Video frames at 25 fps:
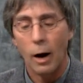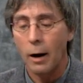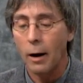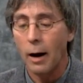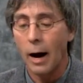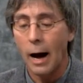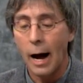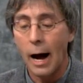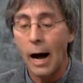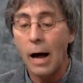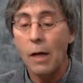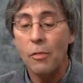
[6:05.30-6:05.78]

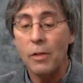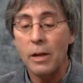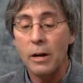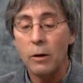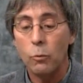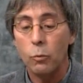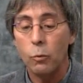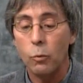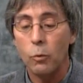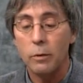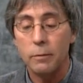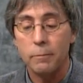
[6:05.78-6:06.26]
I
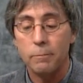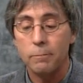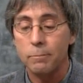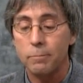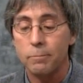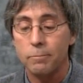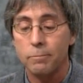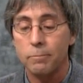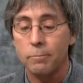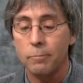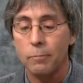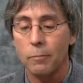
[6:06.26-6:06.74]
think
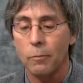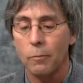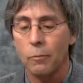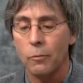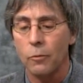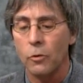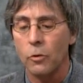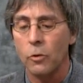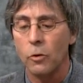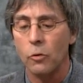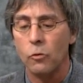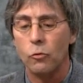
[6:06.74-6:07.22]

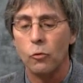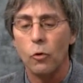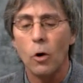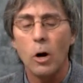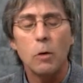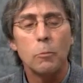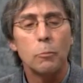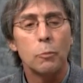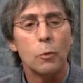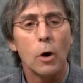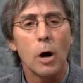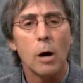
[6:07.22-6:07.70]
the
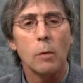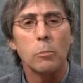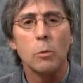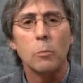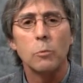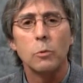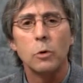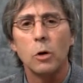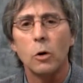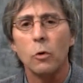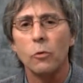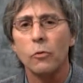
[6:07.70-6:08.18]
drug problem
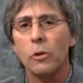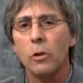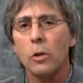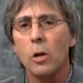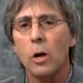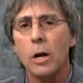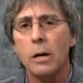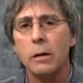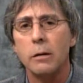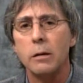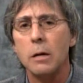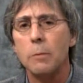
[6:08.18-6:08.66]
goes a
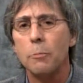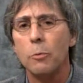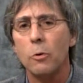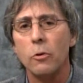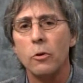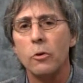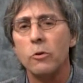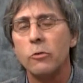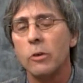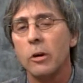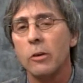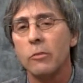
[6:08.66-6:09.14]
lot deeper
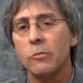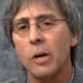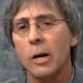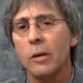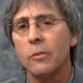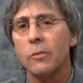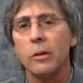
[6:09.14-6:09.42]
than just us.